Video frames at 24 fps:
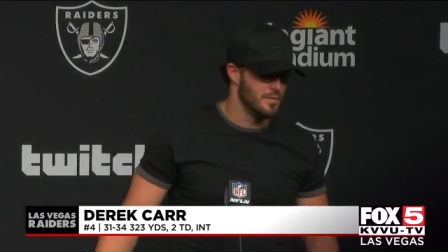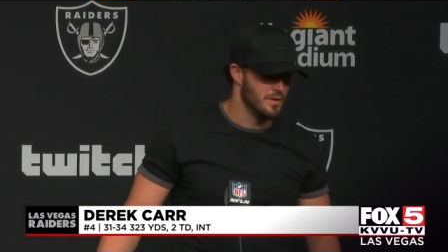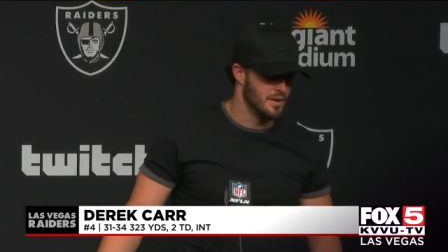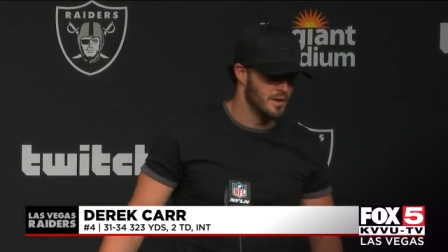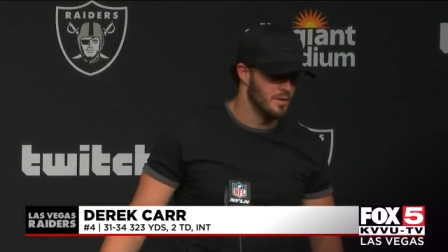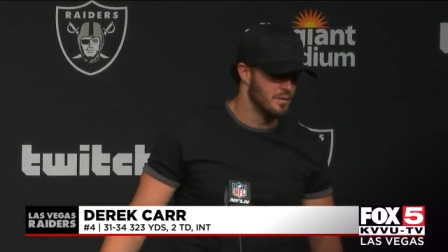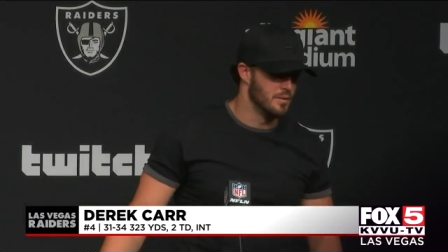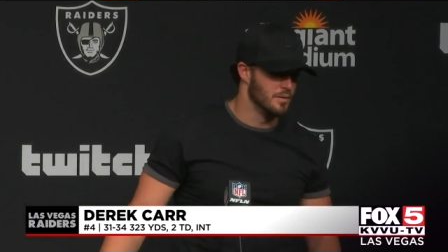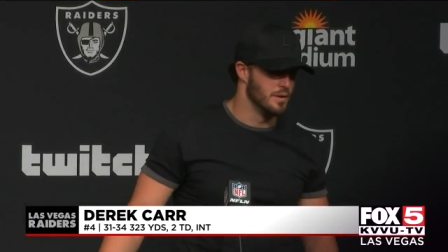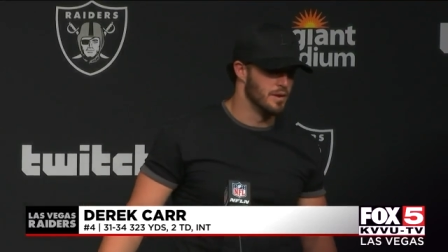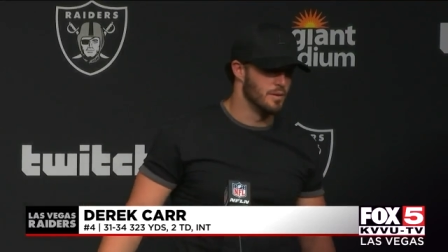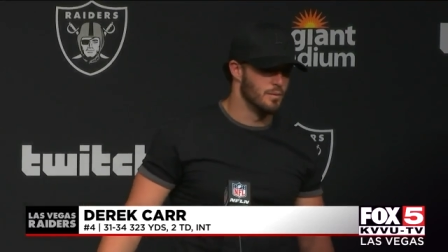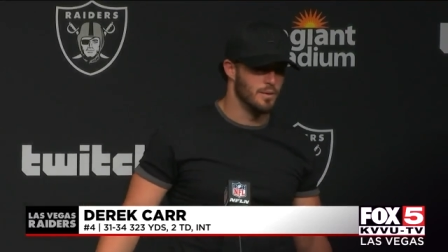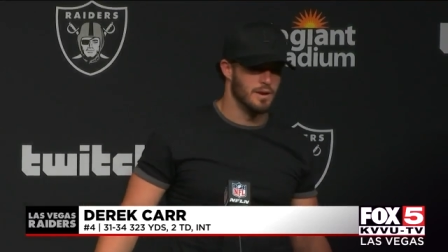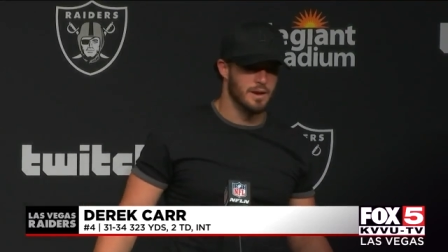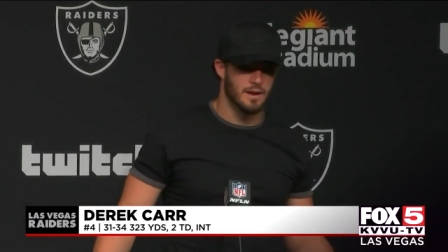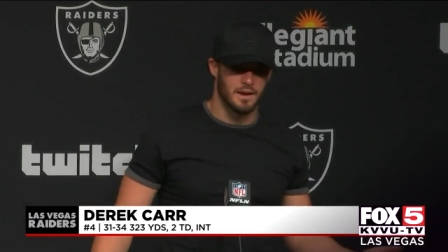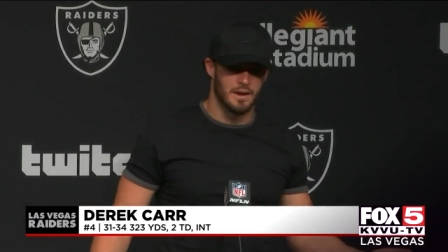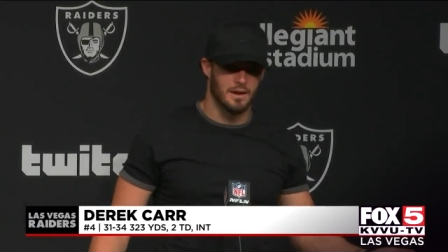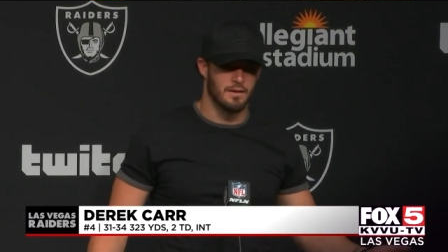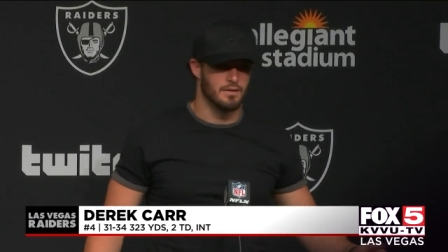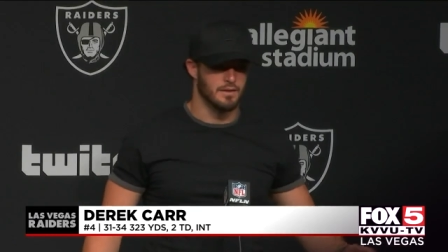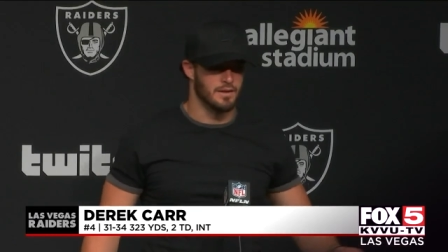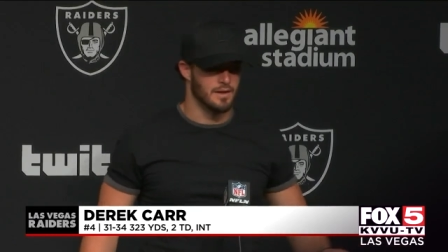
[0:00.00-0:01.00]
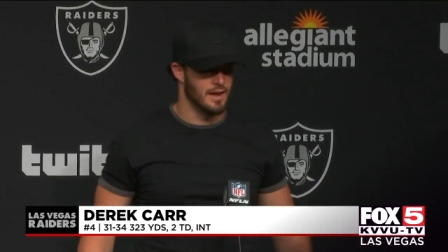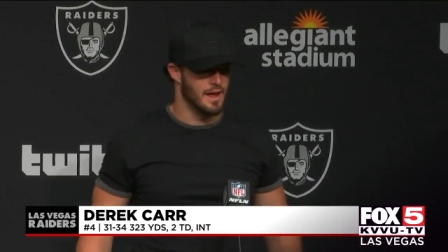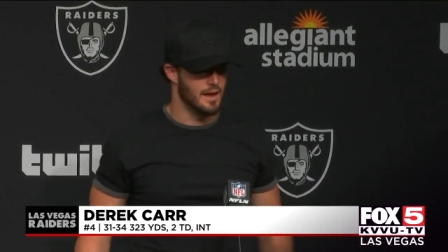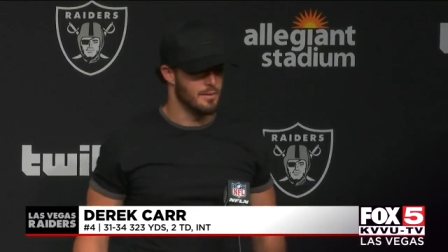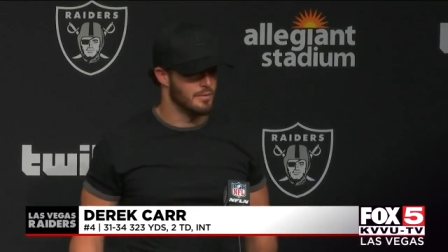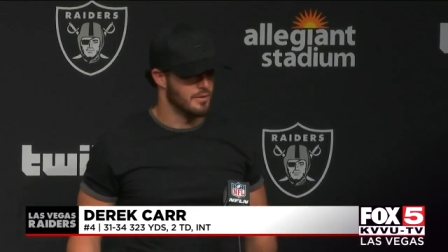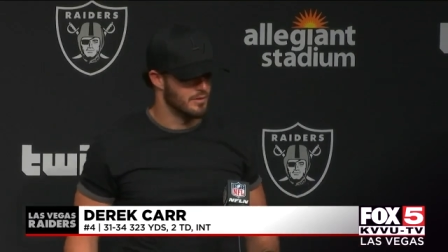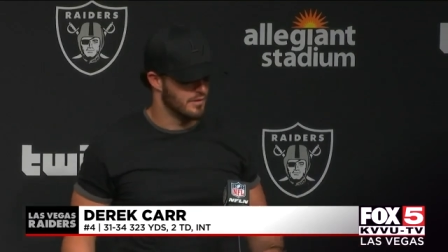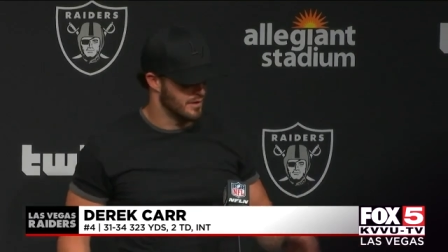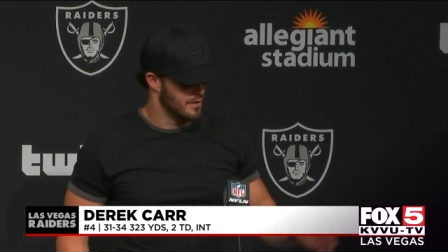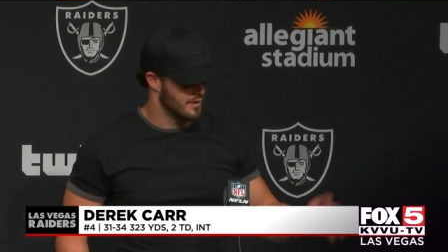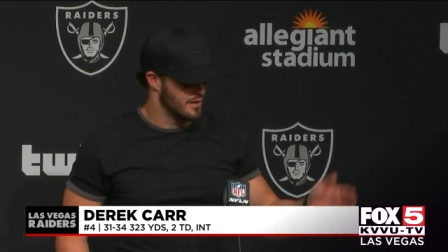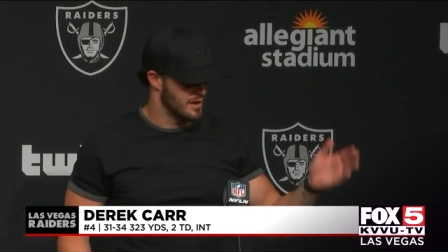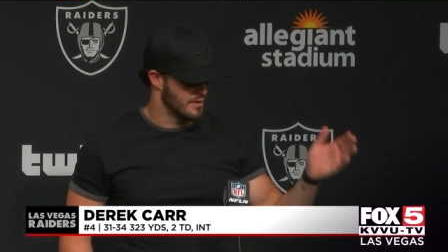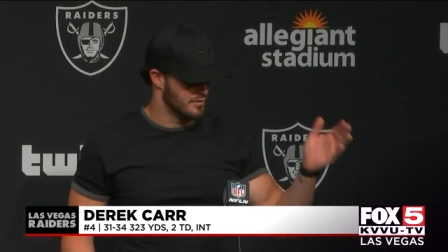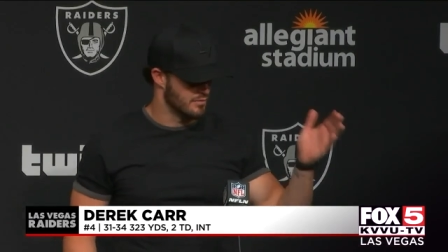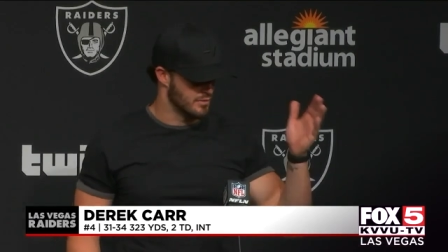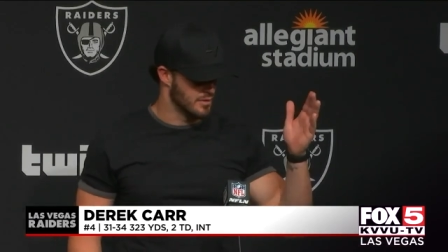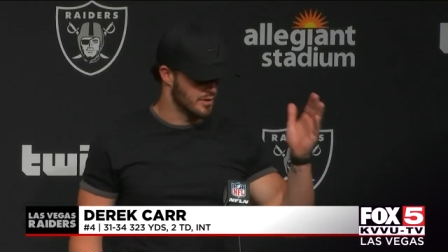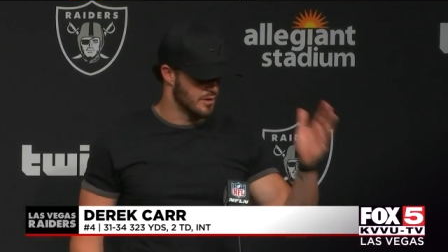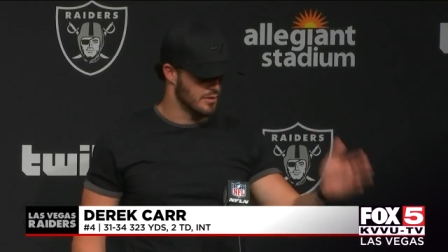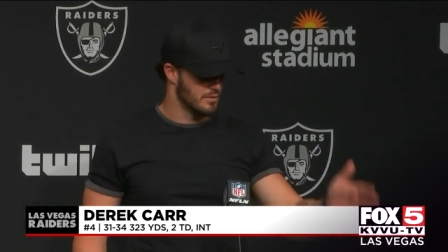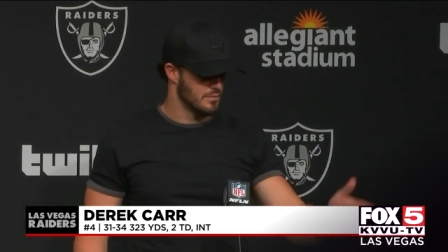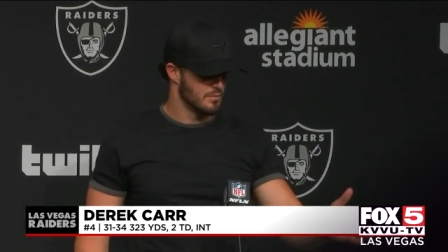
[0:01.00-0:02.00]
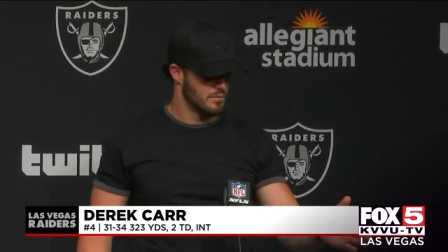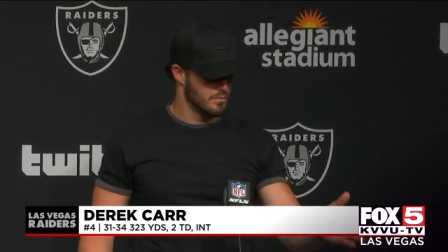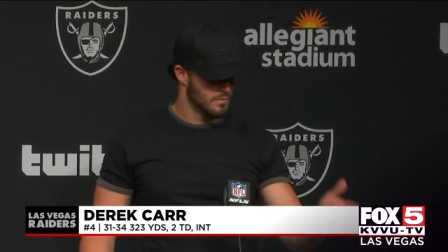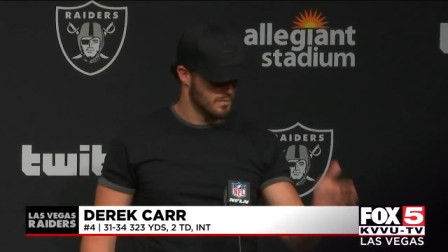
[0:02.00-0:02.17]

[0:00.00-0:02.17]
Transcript: You know, when, when everything happens, like guys, we're gonna